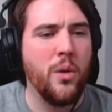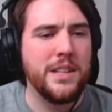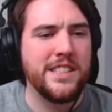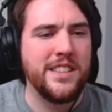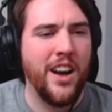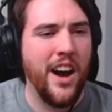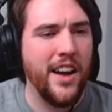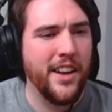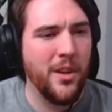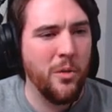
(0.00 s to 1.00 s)
it's
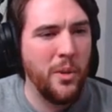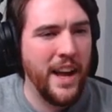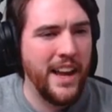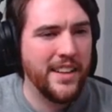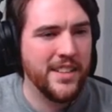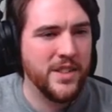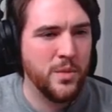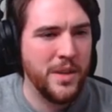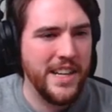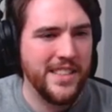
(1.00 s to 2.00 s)
cutting away at the
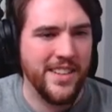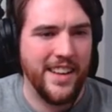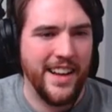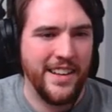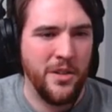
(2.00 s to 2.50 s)
tree so that,